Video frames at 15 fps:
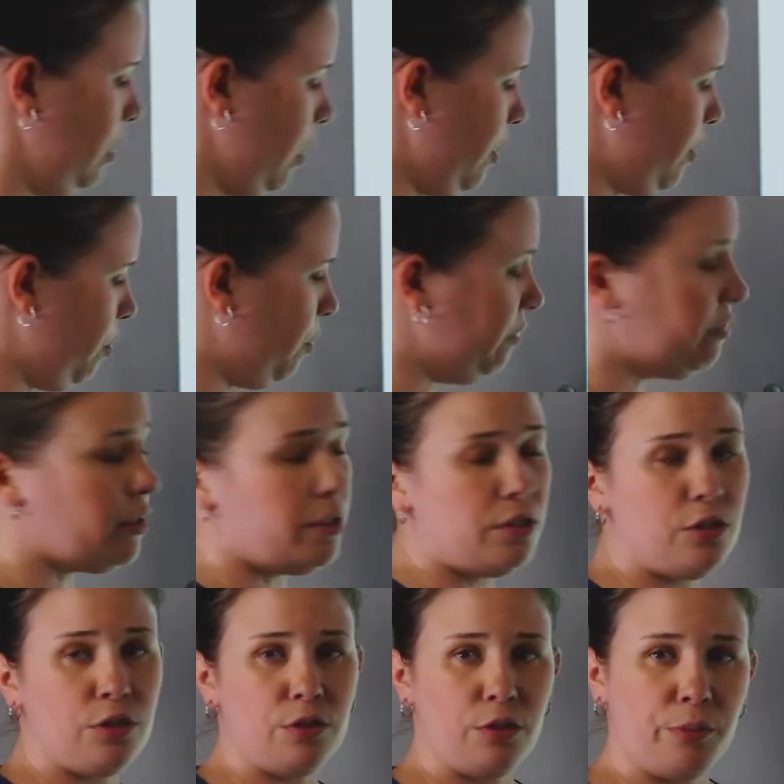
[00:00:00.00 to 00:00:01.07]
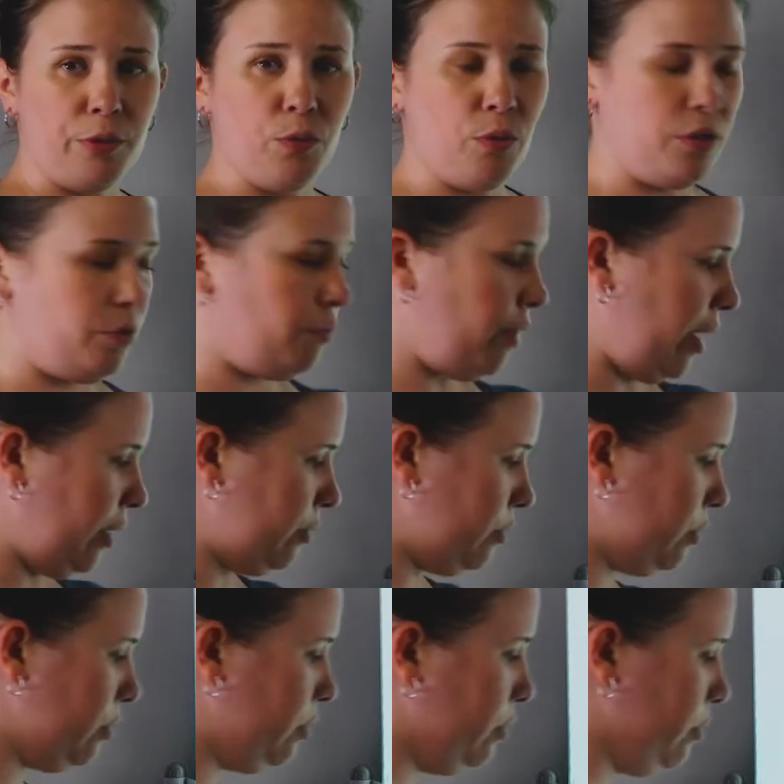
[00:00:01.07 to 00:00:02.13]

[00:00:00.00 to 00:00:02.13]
And then we've got to determine where to round.